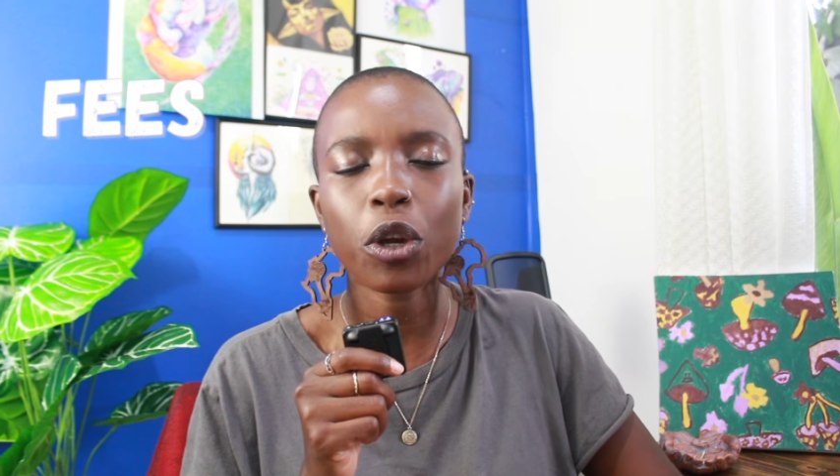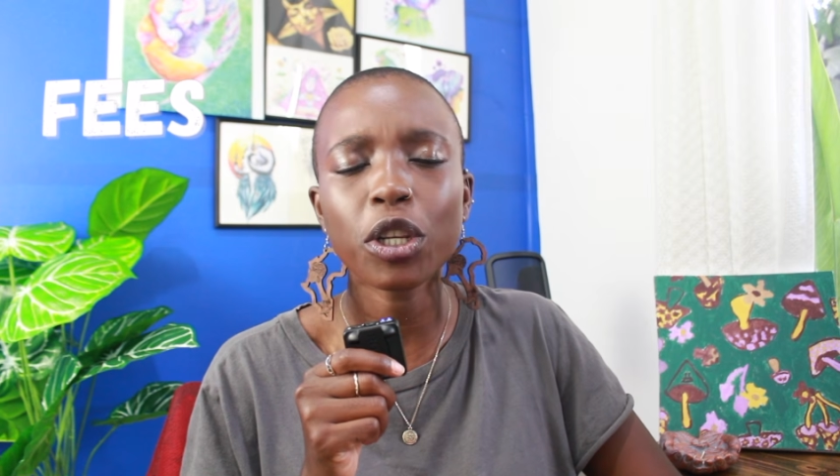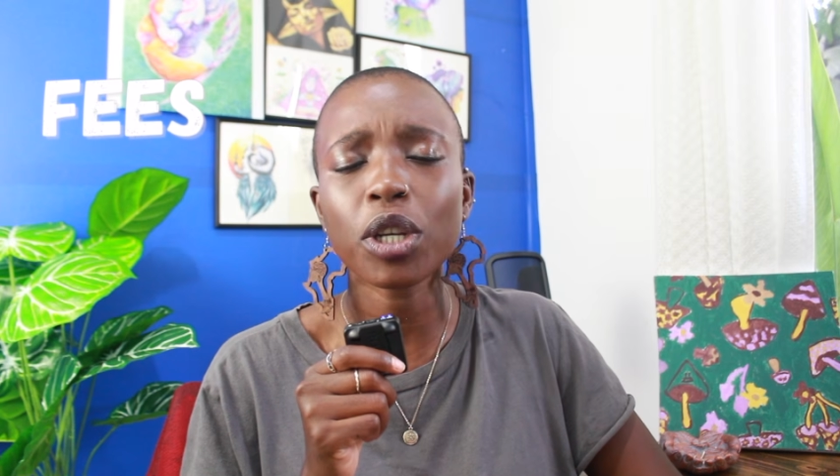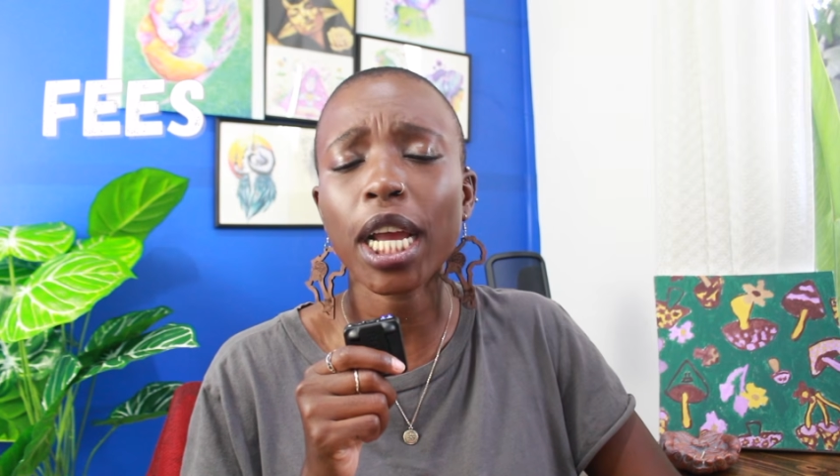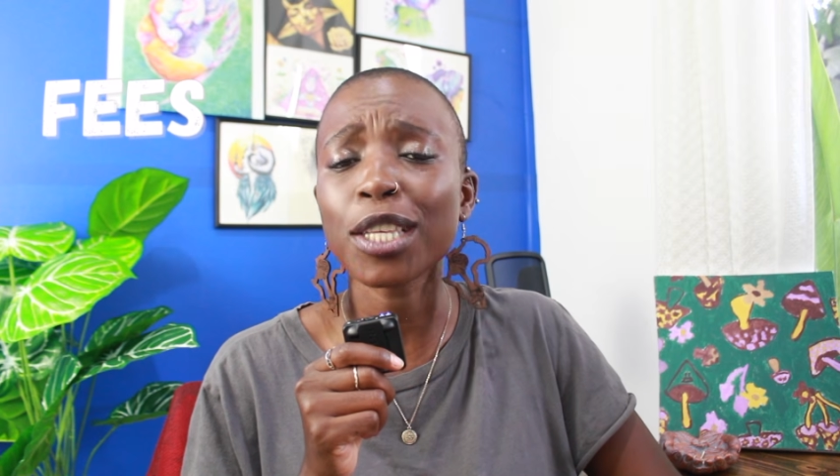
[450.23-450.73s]
and
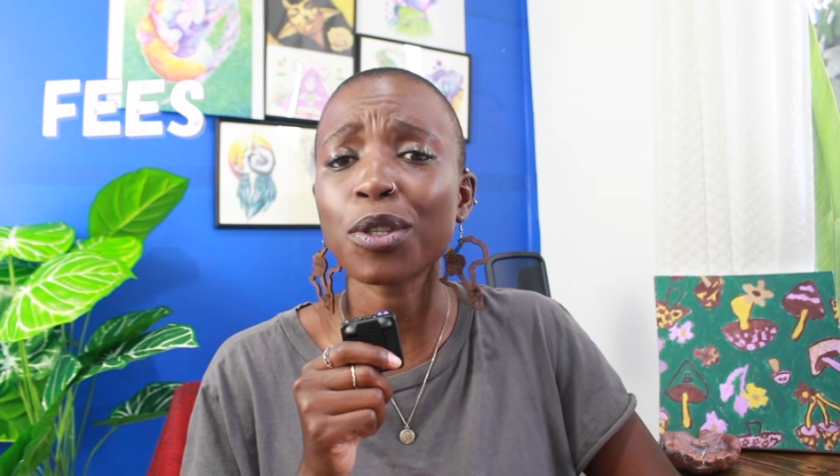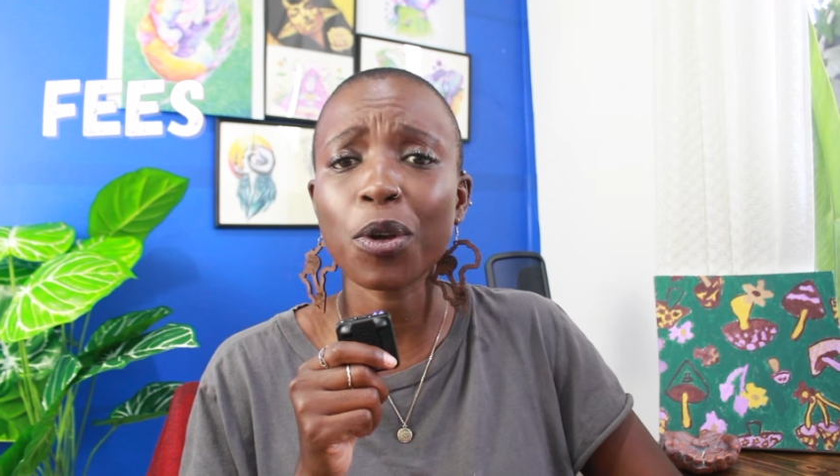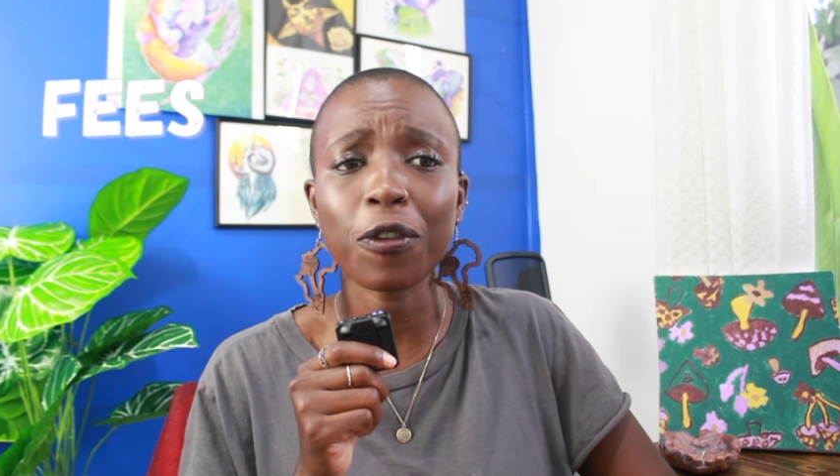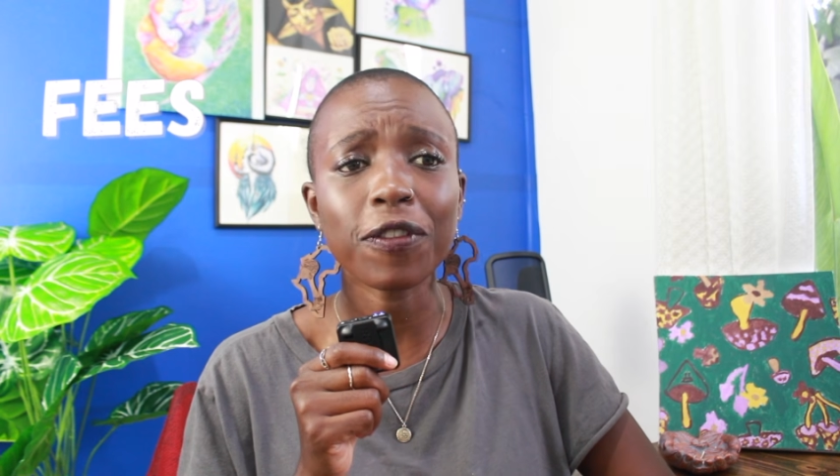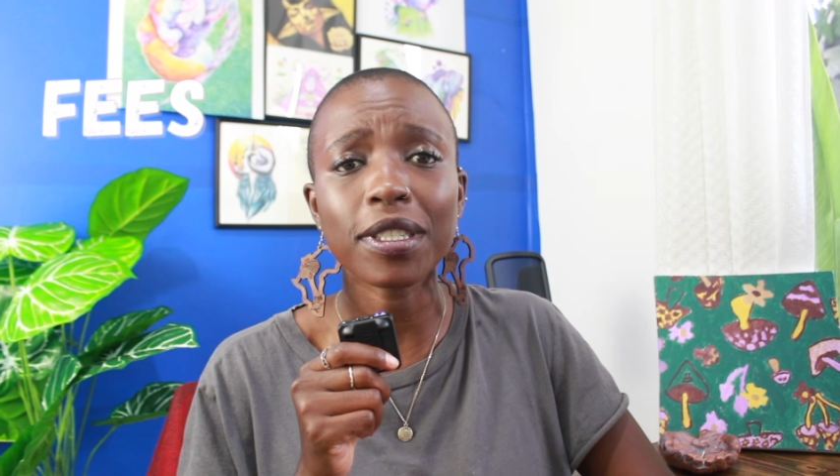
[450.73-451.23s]
you guys
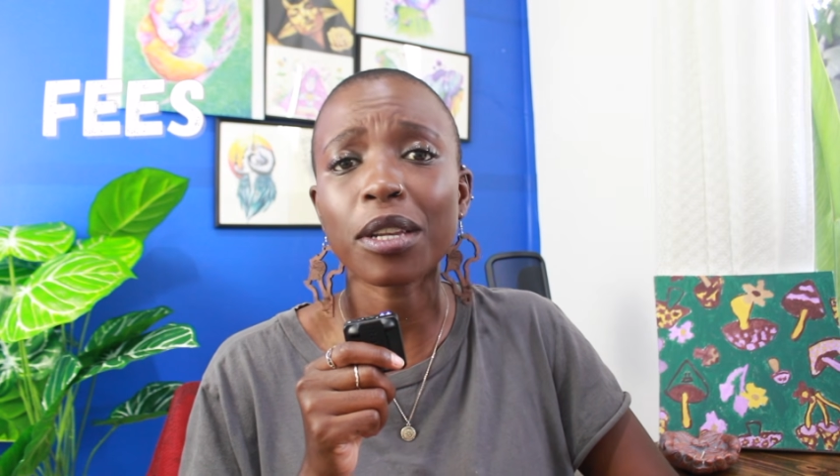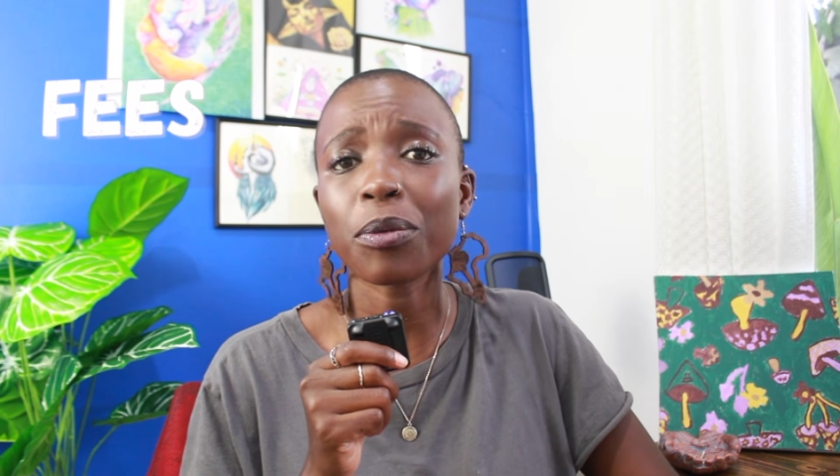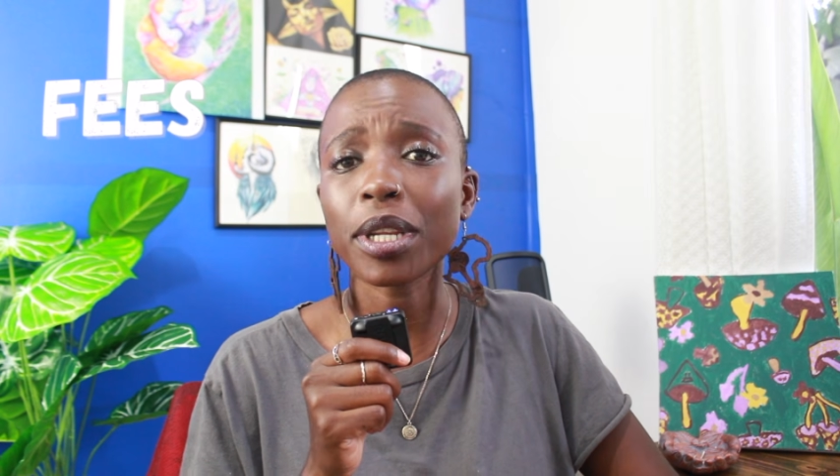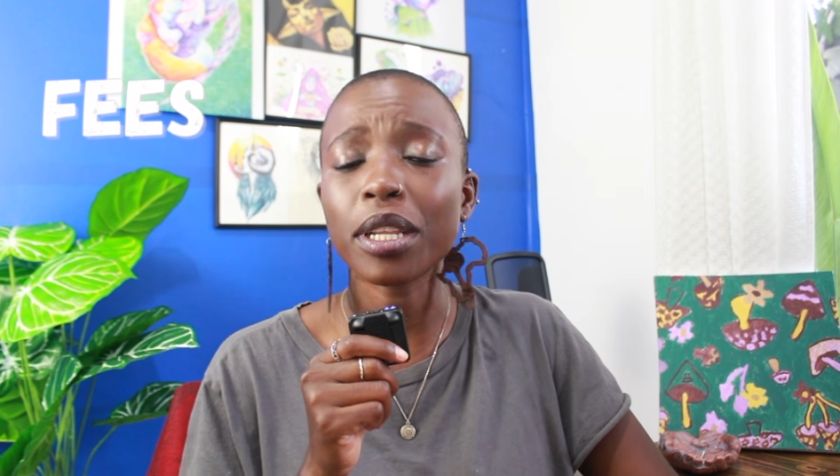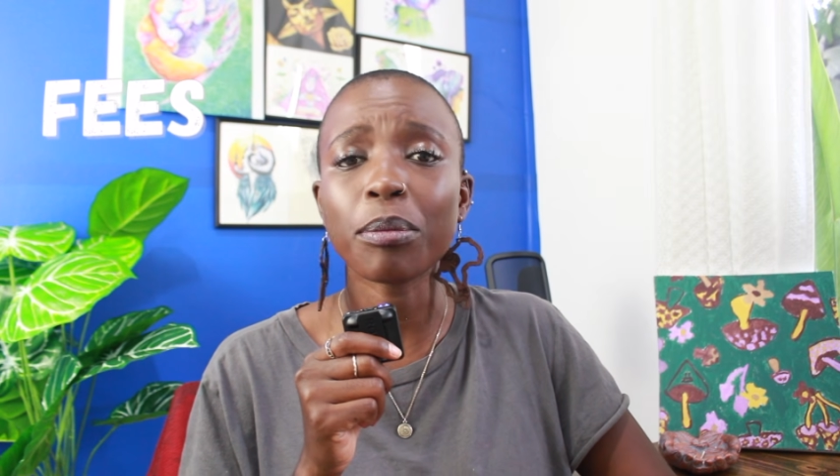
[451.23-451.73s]
know fees are
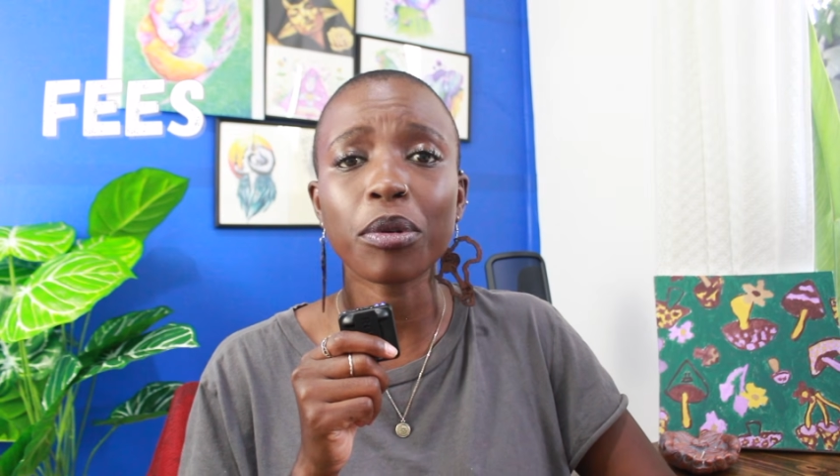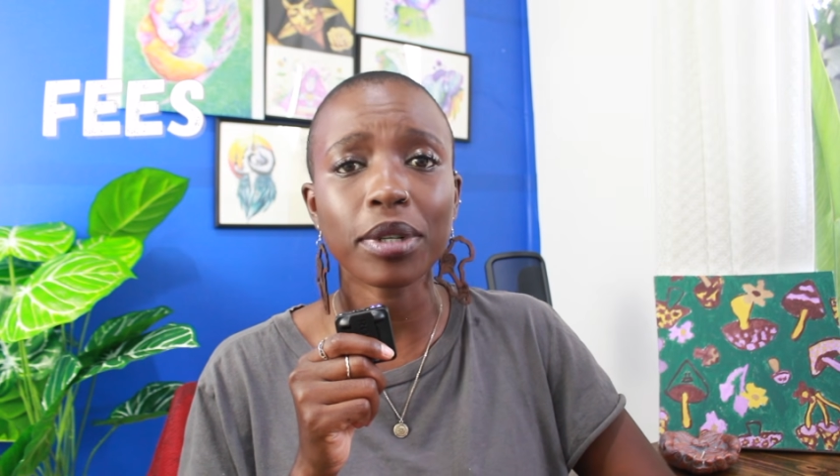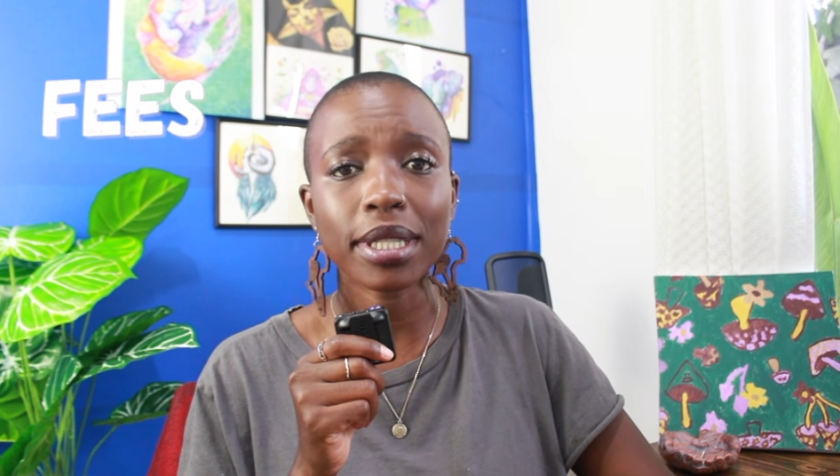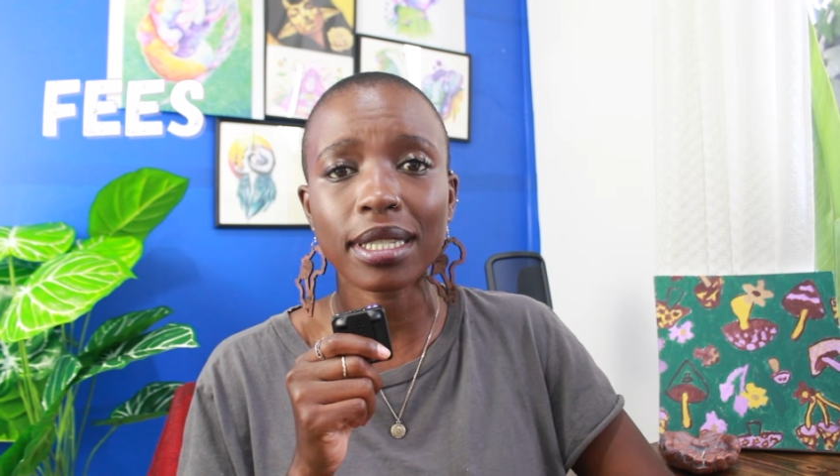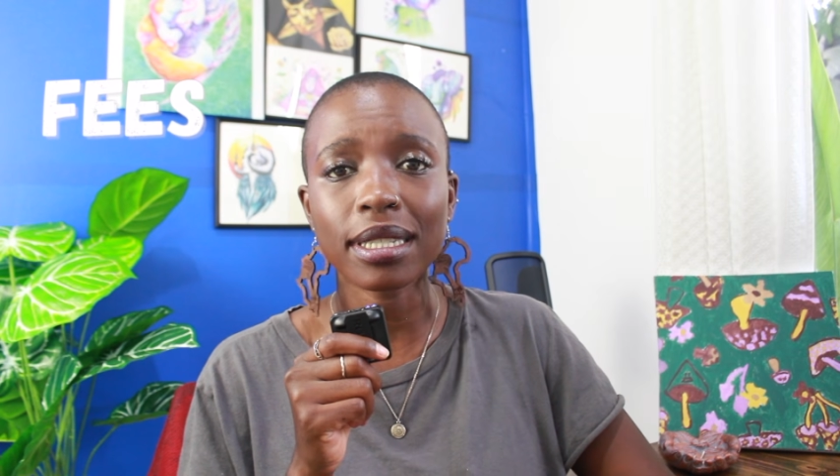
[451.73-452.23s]
really
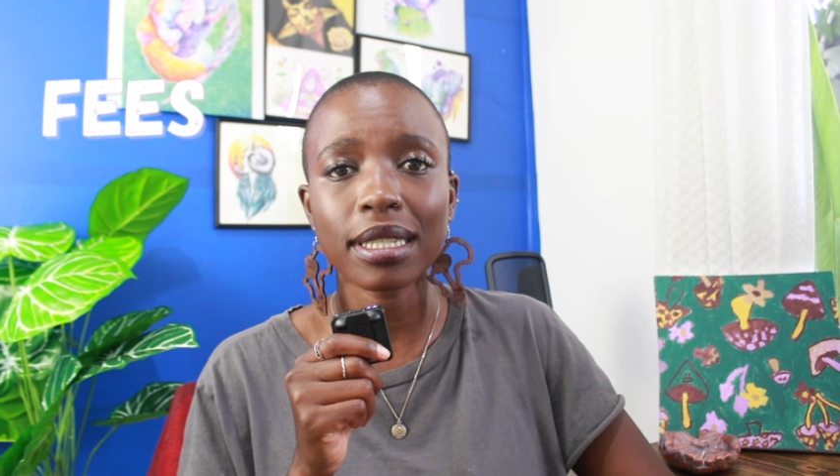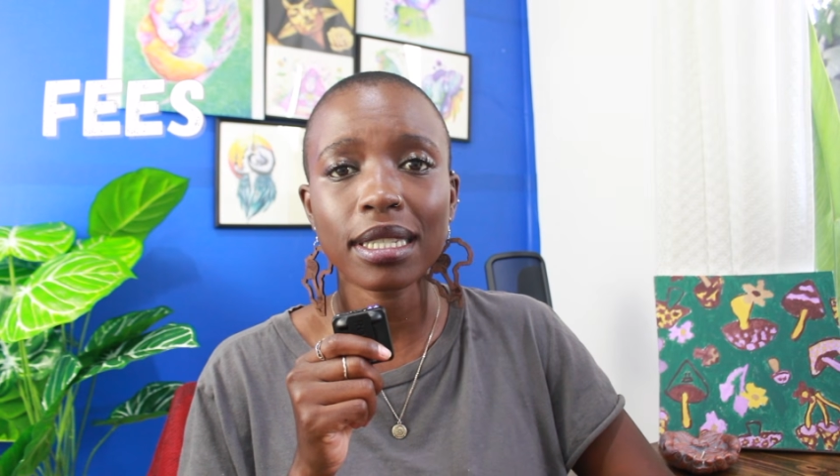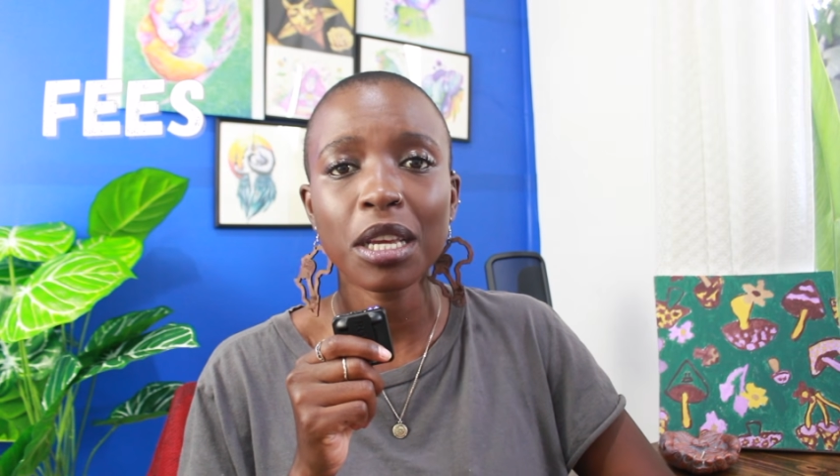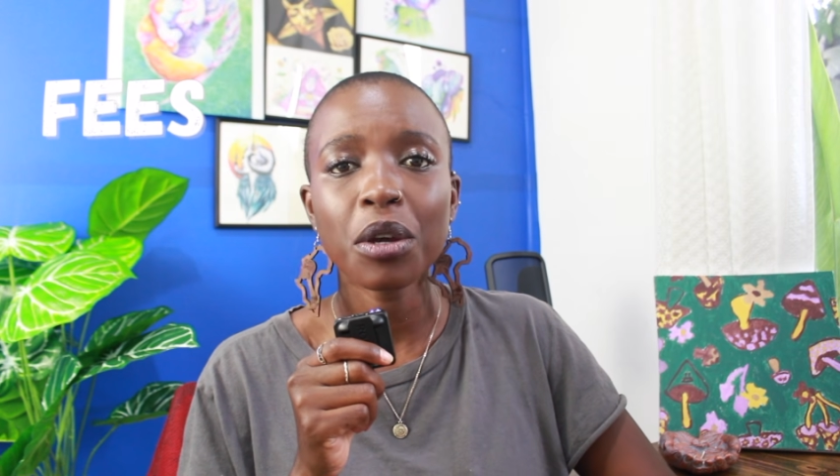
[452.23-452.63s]
important.